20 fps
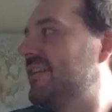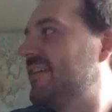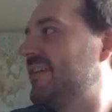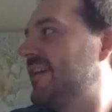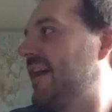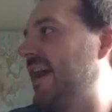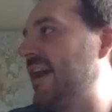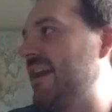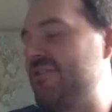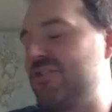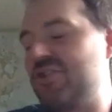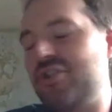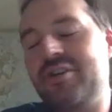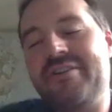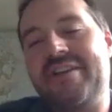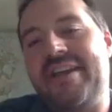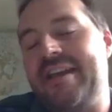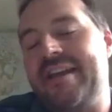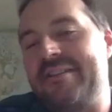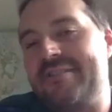And sure,
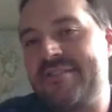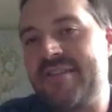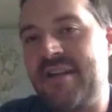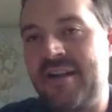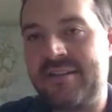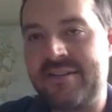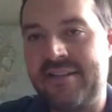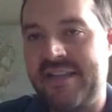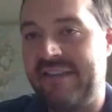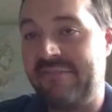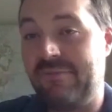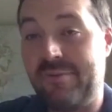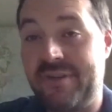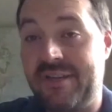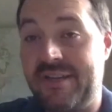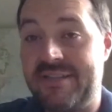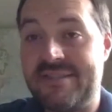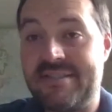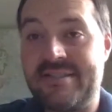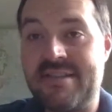they get stuck, like everyone
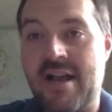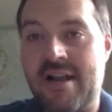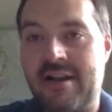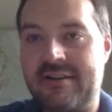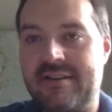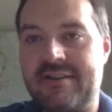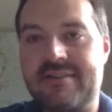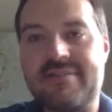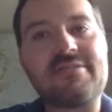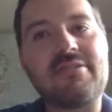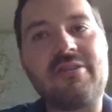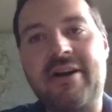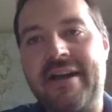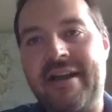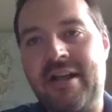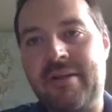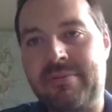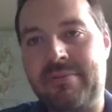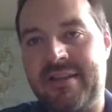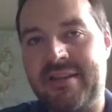gets stuck, and so I
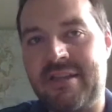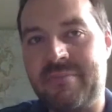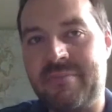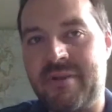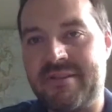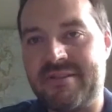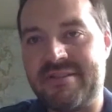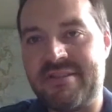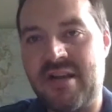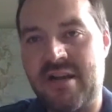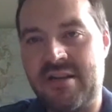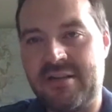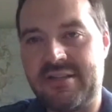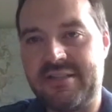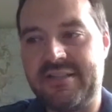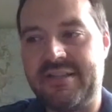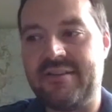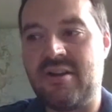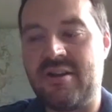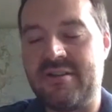help get them unstuck
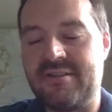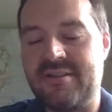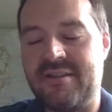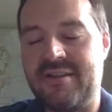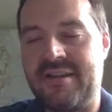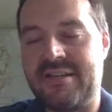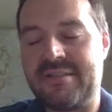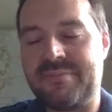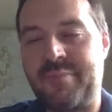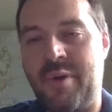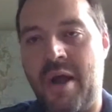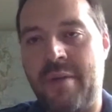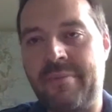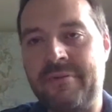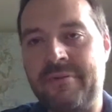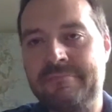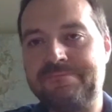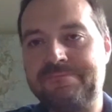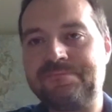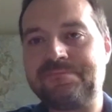and on to the next
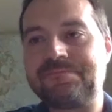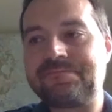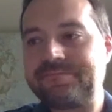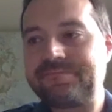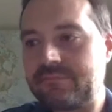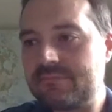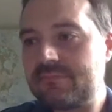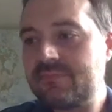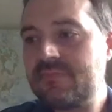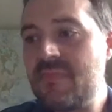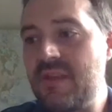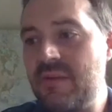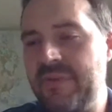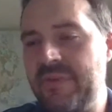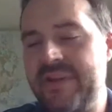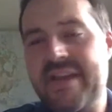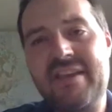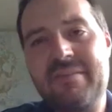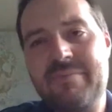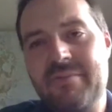problem. But
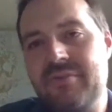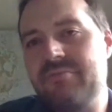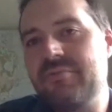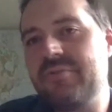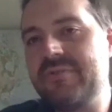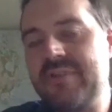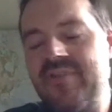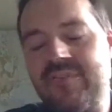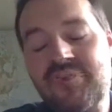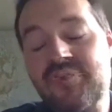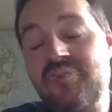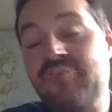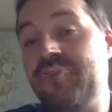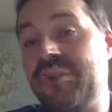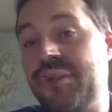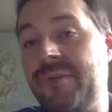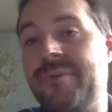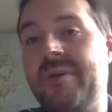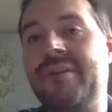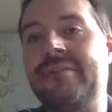yeah, they've been doing
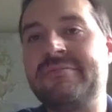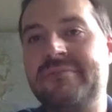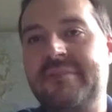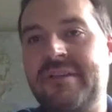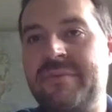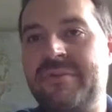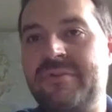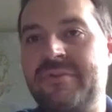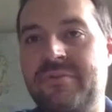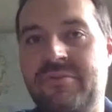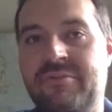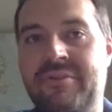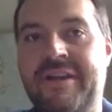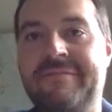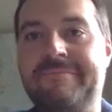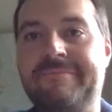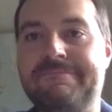really well. They've been doing great.